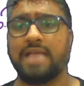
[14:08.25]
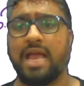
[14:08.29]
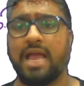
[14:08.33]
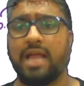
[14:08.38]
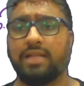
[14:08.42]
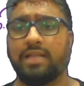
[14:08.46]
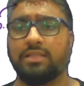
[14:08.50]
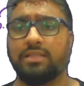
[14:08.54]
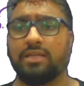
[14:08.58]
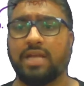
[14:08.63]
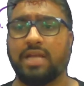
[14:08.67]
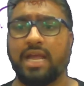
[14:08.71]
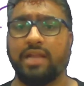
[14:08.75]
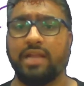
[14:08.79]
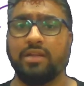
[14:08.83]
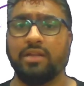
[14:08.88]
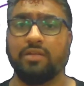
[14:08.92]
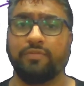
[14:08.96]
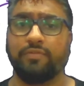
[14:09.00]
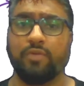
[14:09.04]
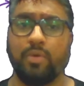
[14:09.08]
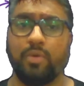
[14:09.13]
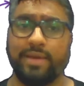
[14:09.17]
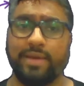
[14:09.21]
and the kind
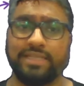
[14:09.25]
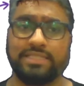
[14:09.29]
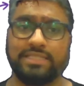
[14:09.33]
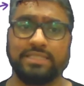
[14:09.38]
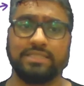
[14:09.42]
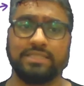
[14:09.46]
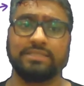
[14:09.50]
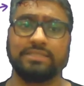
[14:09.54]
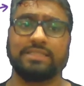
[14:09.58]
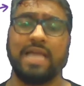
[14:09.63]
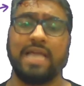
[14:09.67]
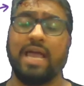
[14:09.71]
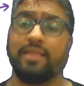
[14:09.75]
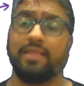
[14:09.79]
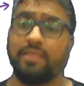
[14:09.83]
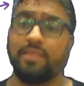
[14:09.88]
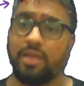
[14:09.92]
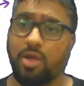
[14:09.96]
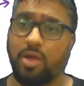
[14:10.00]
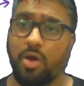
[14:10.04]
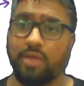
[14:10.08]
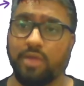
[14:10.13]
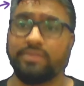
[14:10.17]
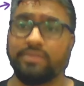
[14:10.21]
of questions and the
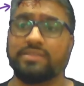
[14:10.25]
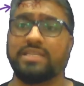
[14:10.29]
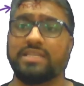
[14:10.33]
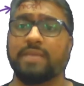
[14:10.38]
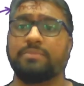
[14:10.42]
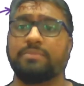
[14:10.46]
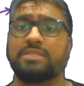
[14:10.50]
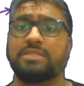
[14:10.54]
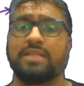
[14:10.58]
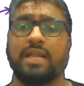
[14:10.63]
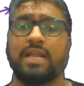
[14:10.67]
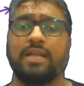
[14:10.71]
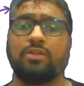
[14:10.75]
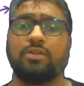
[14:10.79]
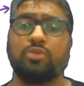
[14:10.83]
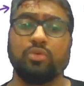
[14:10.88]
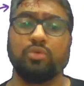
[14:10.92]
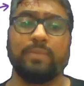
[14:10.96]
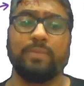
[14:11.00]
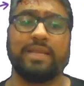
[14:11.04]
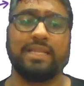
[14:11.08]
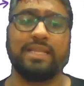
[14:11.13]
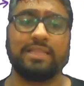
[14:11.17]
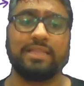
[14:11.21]
concepts, right?
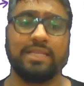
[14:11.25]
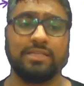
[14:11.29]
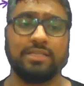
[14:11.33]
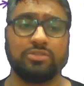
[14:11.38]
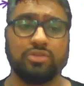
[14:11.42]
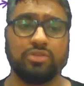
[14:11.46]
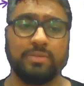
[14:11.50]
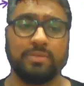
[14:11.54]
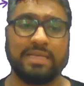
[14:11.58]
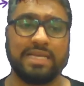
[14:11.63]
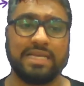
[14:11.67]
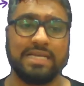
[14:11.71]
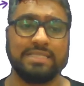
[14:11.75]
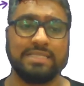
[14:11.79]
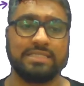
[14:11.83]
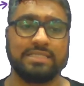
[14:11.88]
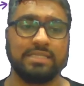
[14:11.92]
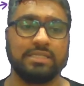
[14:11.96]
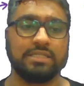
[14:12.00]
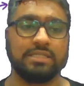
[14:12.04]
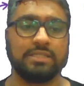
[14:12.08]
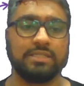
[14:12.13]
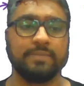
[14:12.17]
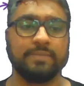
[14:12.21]
Too many things to be considered.